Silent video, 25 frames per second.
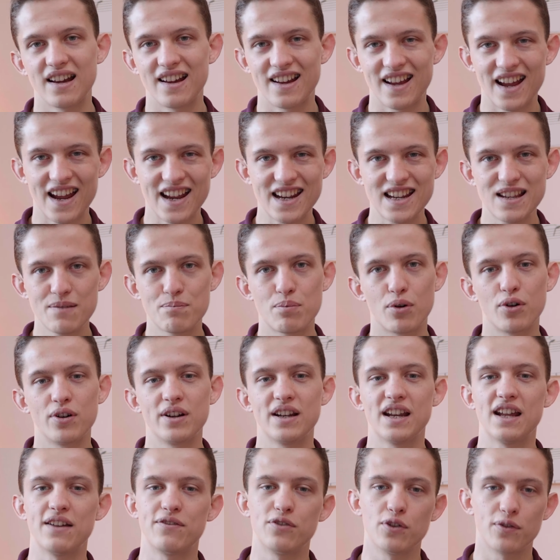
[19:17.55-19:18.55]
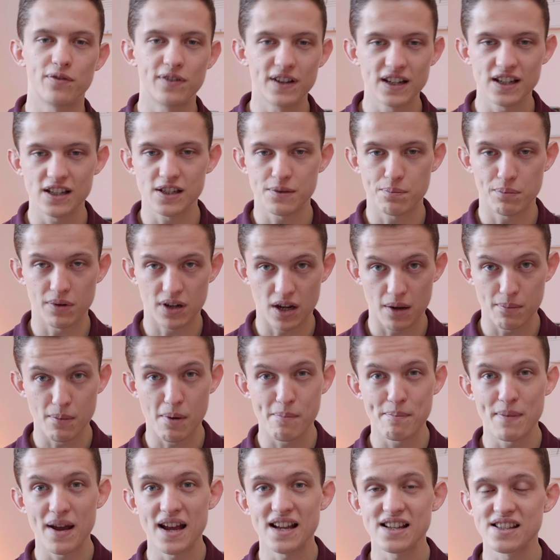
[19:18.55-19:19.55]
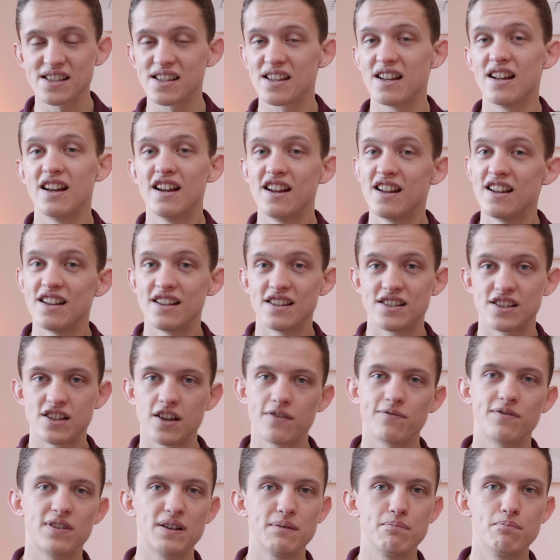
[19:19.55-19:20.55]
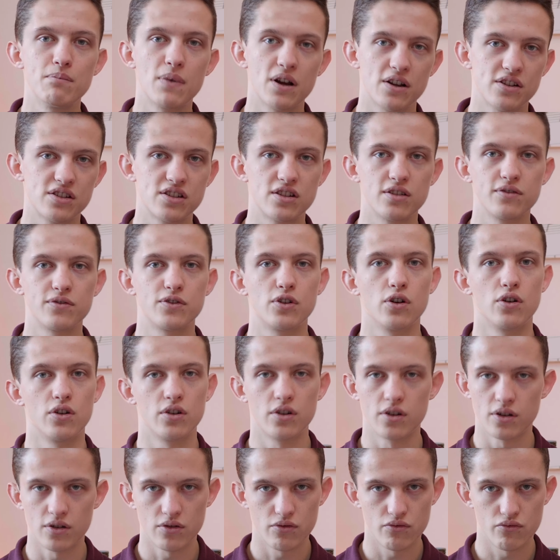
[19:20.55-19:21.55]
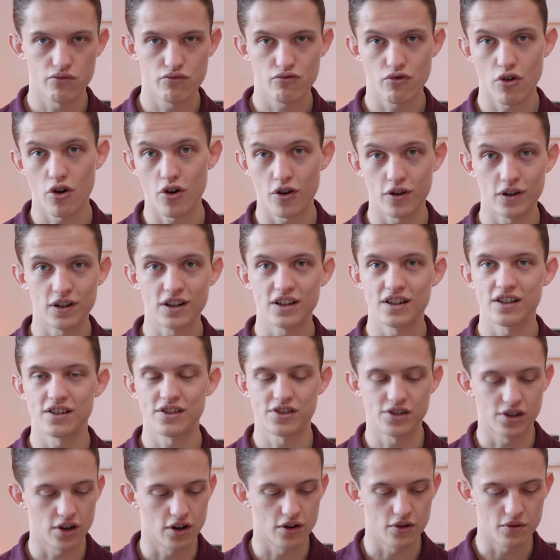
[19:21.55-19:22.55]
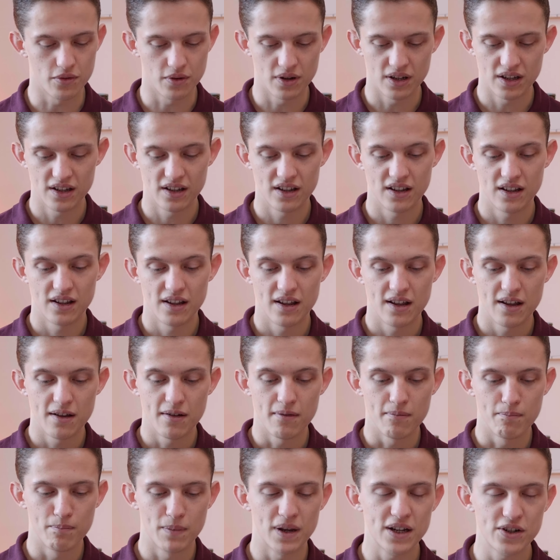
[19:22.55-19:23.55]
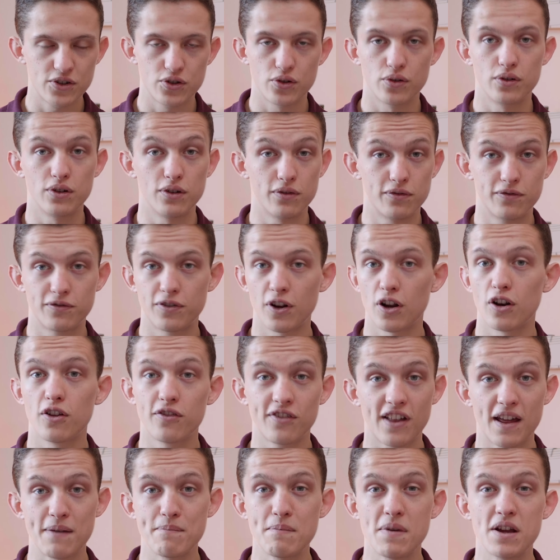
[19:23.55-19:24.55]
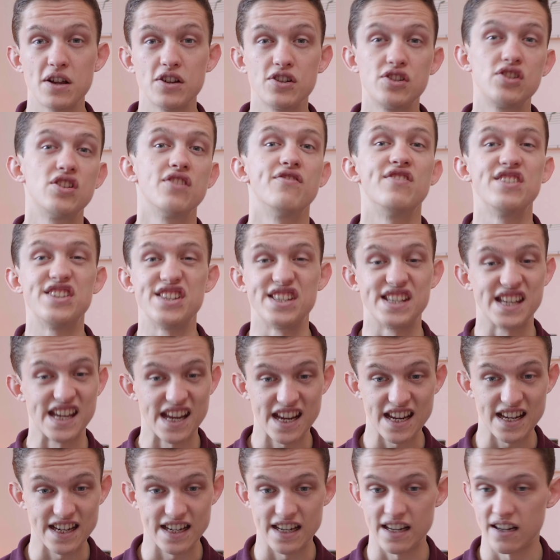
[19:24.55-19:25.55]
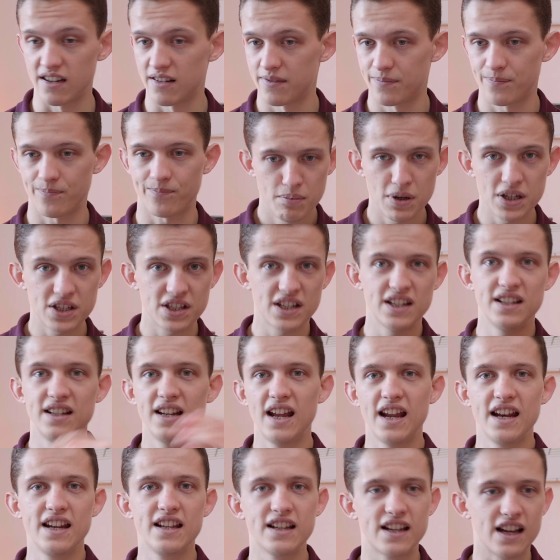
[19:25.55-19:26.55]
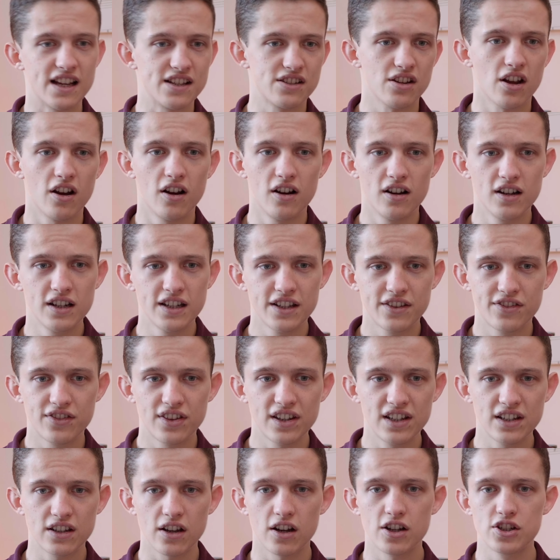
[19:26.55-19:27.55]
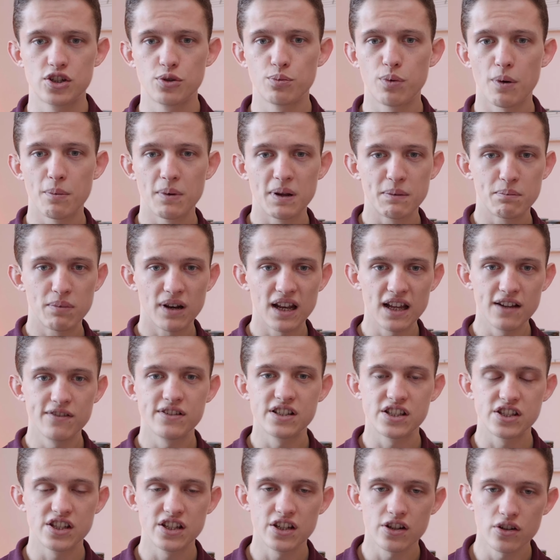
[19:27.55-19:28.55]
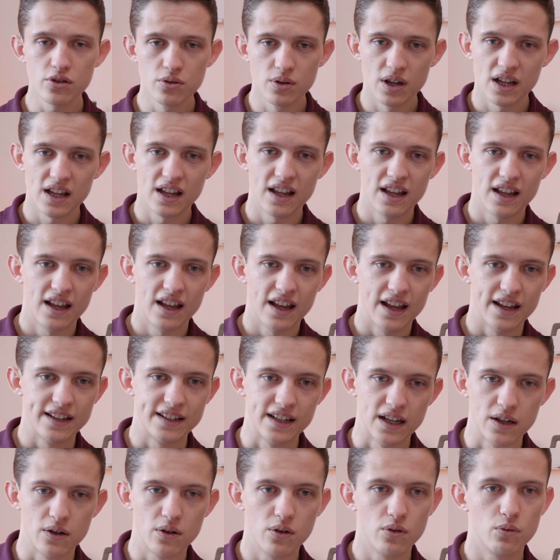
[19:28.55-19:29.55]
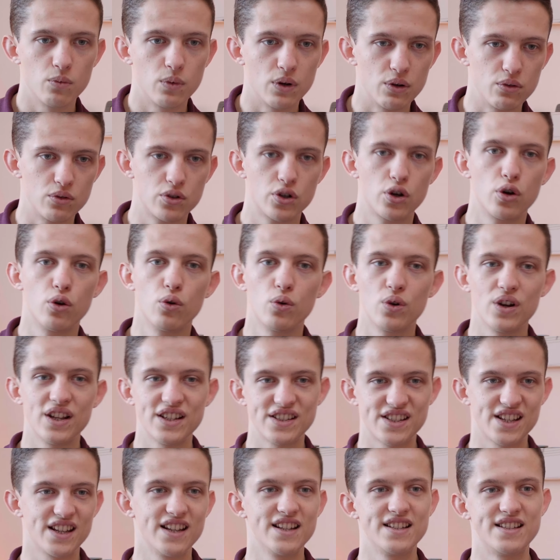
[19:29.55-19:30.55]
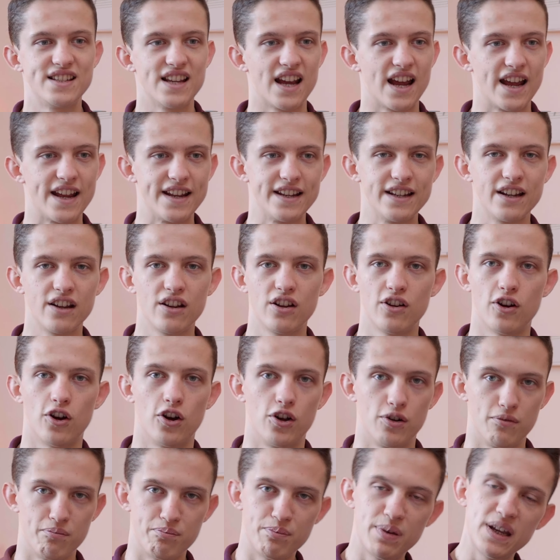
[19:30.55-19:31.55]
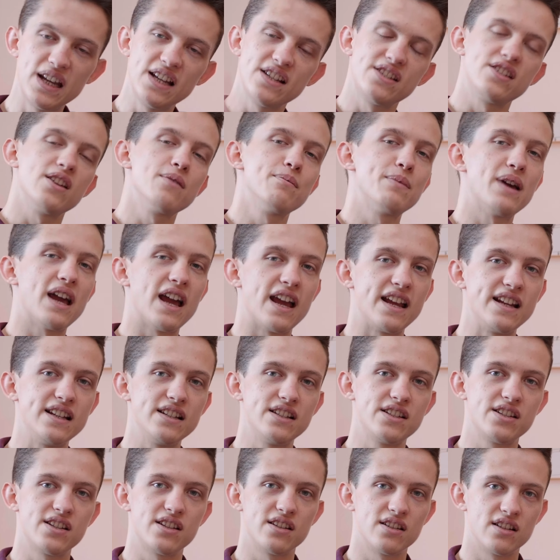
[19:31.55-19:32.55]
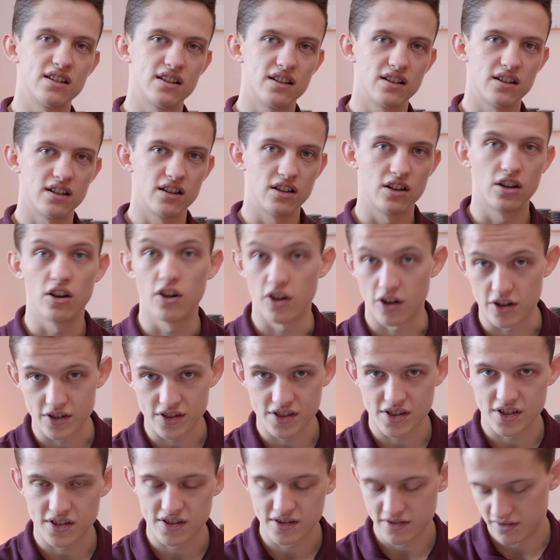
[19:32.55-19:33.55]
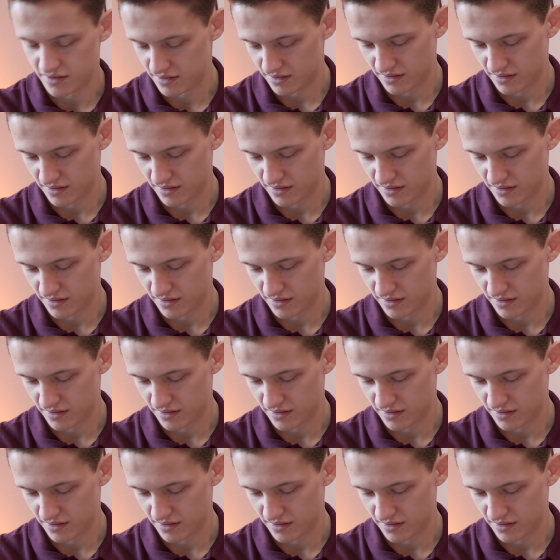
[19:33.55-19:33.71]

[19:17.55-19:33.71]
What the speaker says: At any point, if your fingers become a mess, something must have gone wrong. So make sure you follow them to the T. But in any case, I think I should probably play this to you, and then we'll call it a day on piece number 8, Lost.